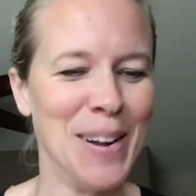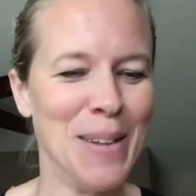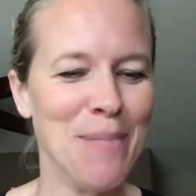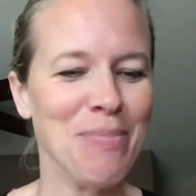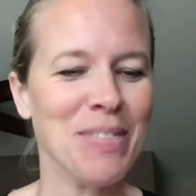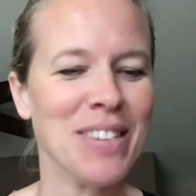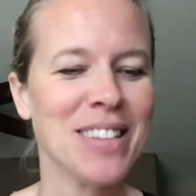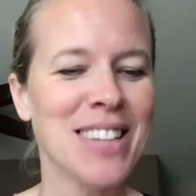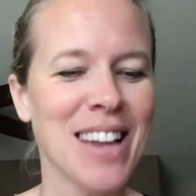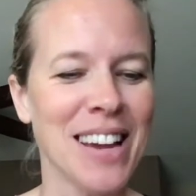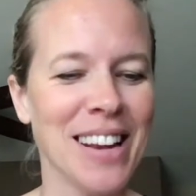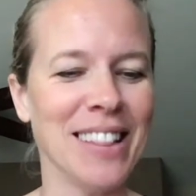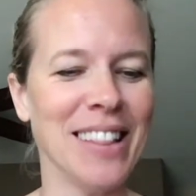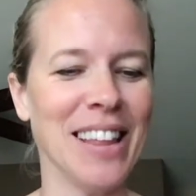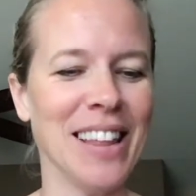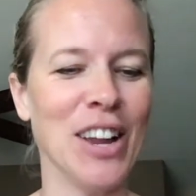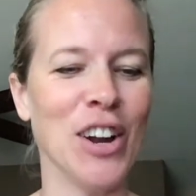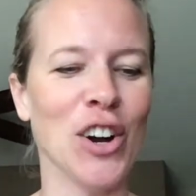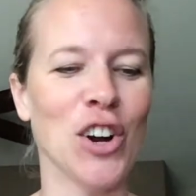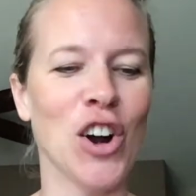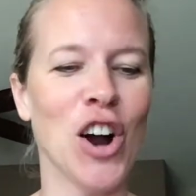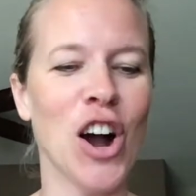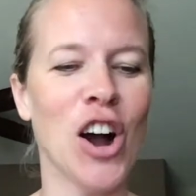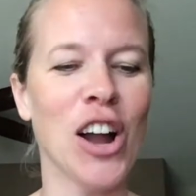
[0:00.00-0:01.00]
Suddenly,
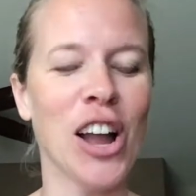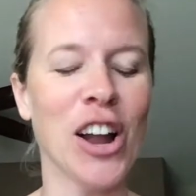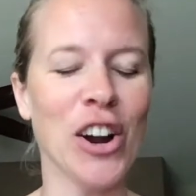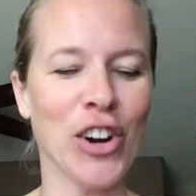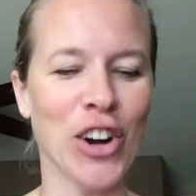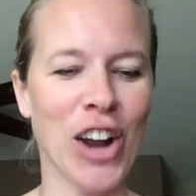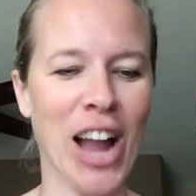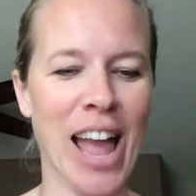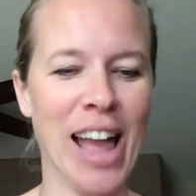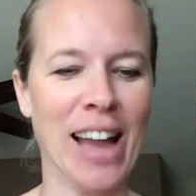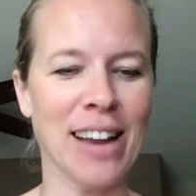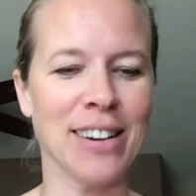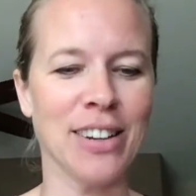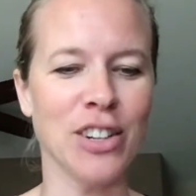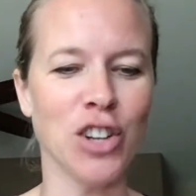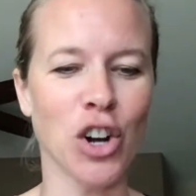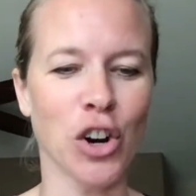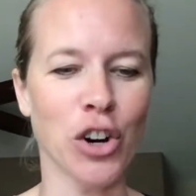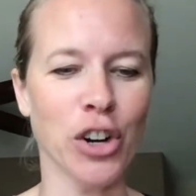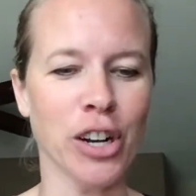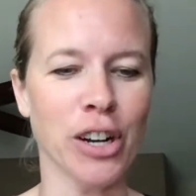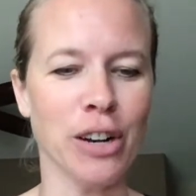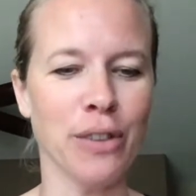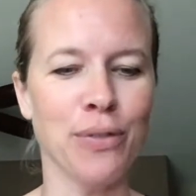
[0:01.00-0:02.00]
her hand
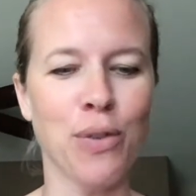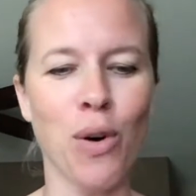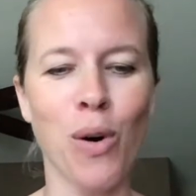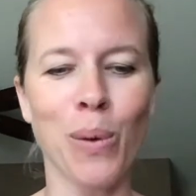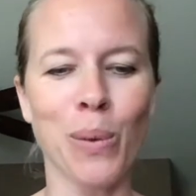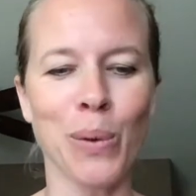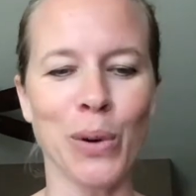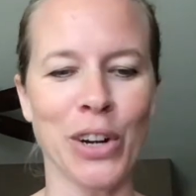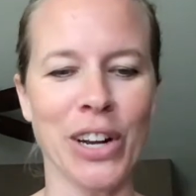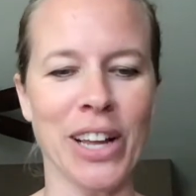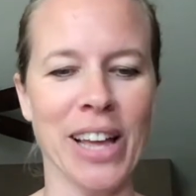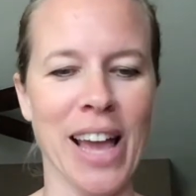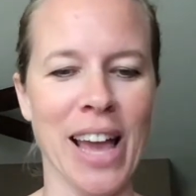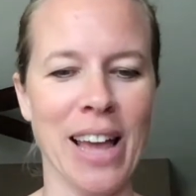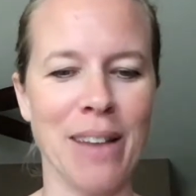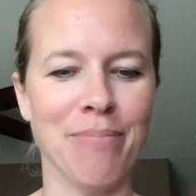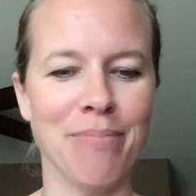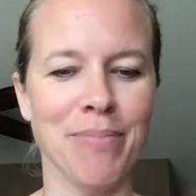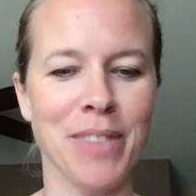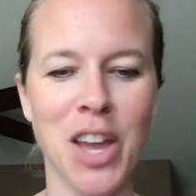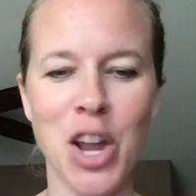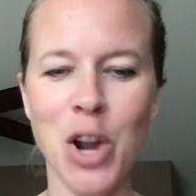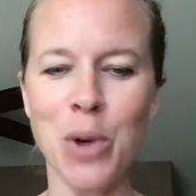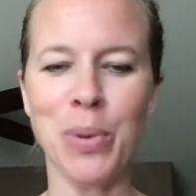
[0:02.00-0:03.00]
darted forward again.
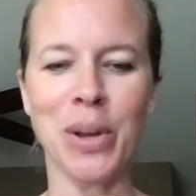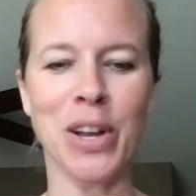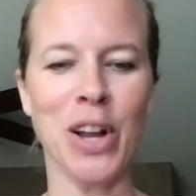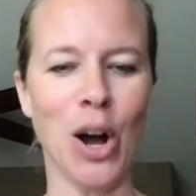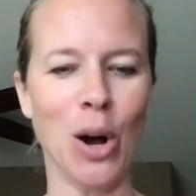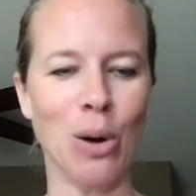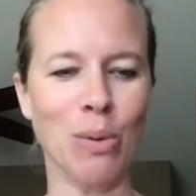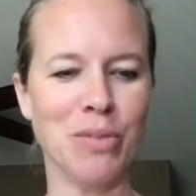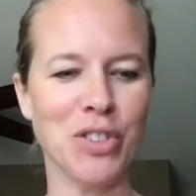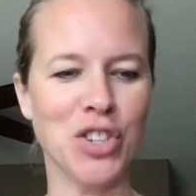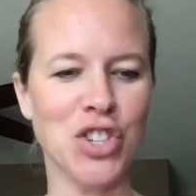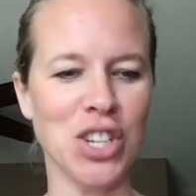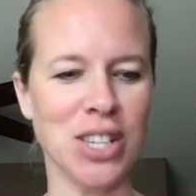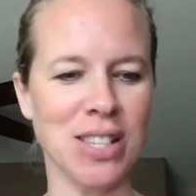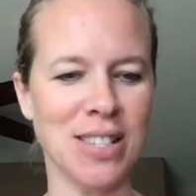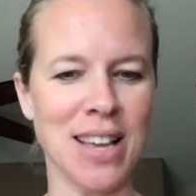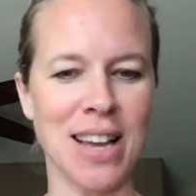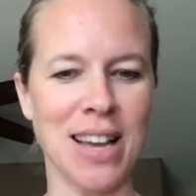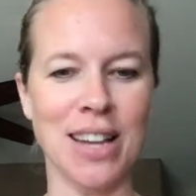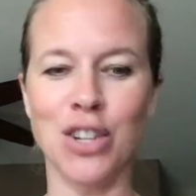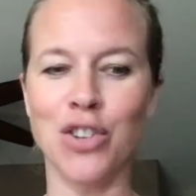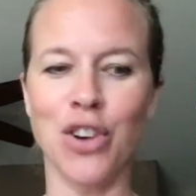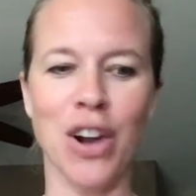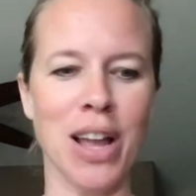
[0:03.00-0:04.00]
Here we go, she
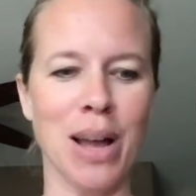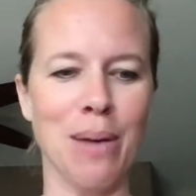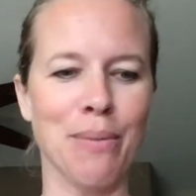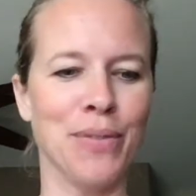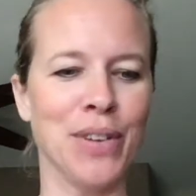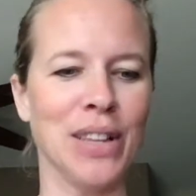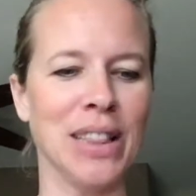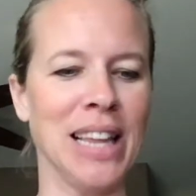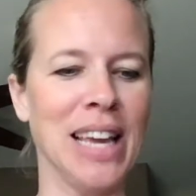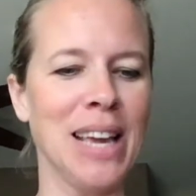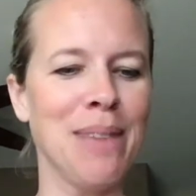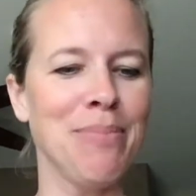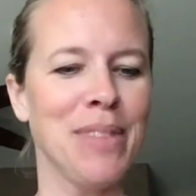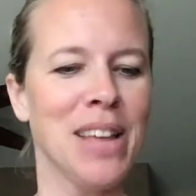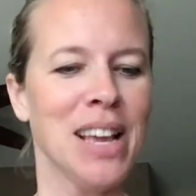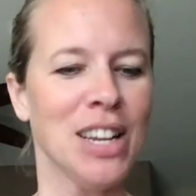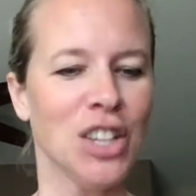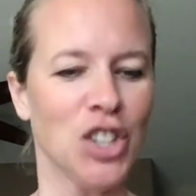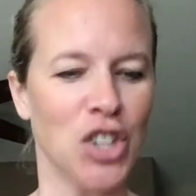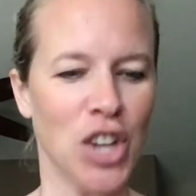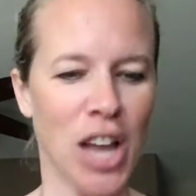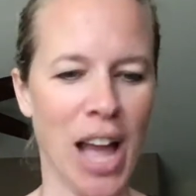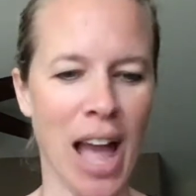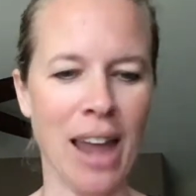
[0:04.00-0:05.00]
said triumphantly.
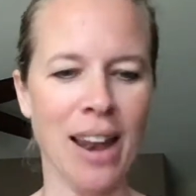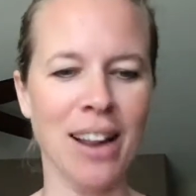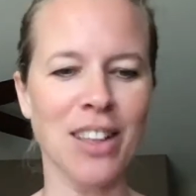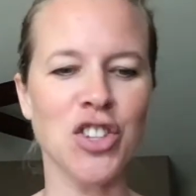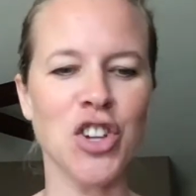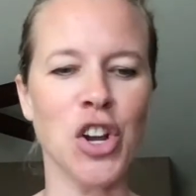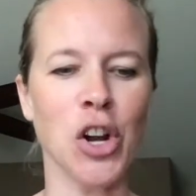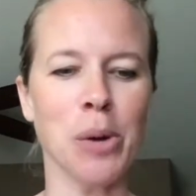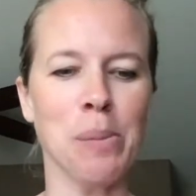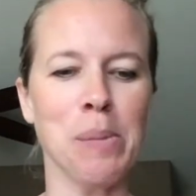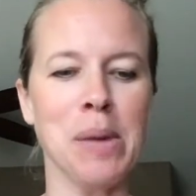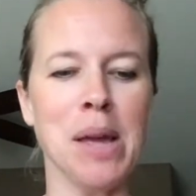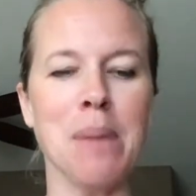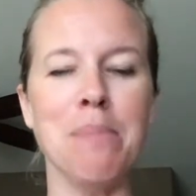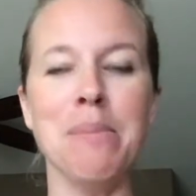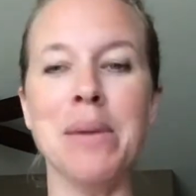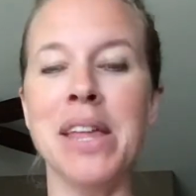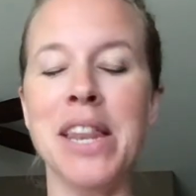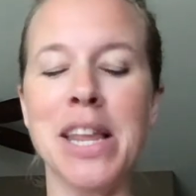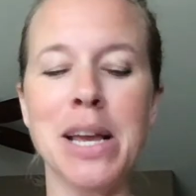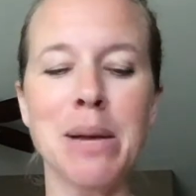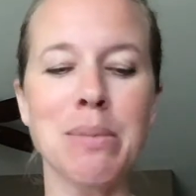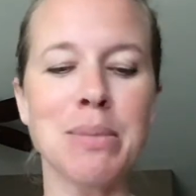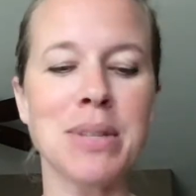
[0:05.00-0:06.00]
She handed Jeremy a
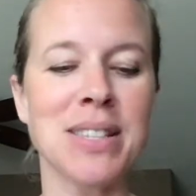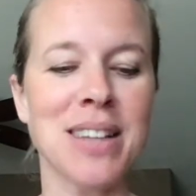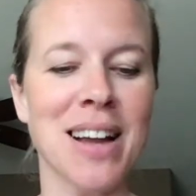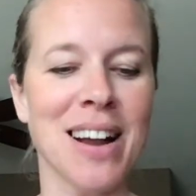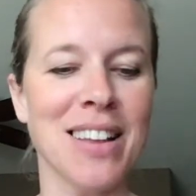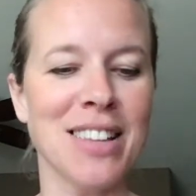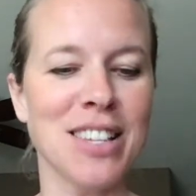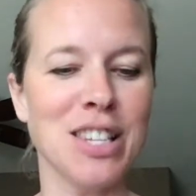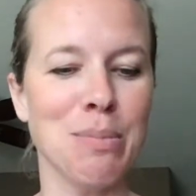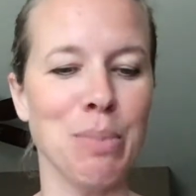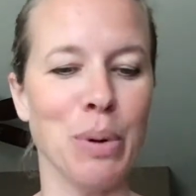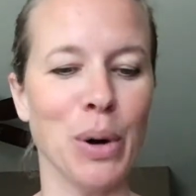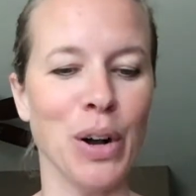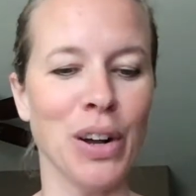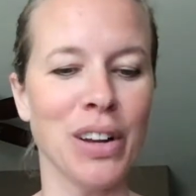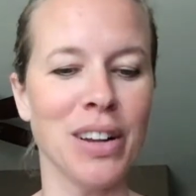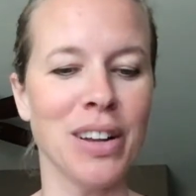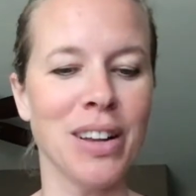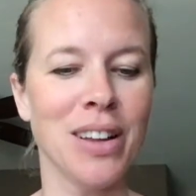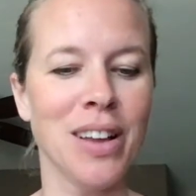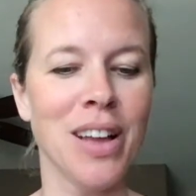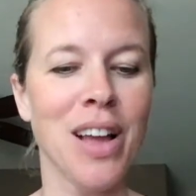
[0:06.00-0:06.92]
medium-sized book.